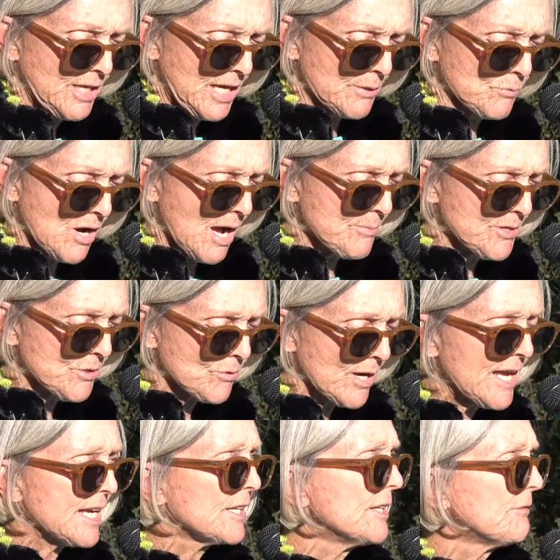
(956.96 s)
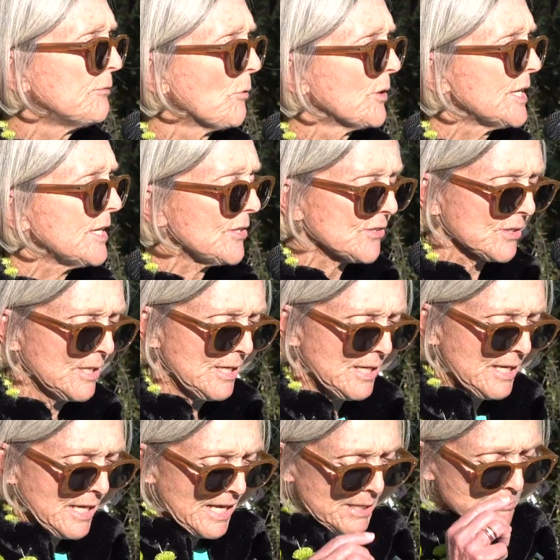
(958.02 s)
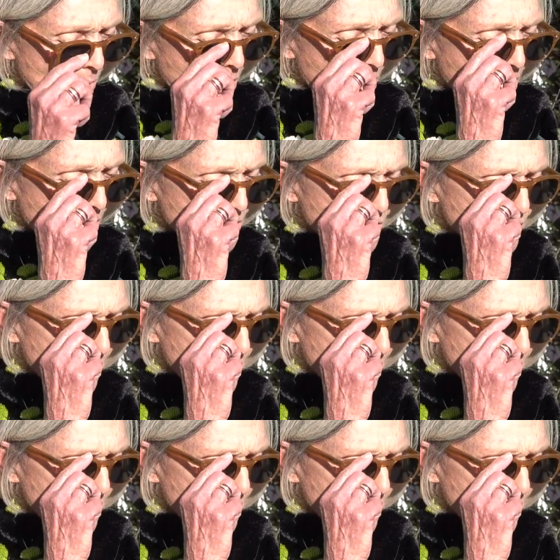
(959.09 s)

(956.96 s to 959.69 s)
and Robin Gregg in the 40s, and Marge,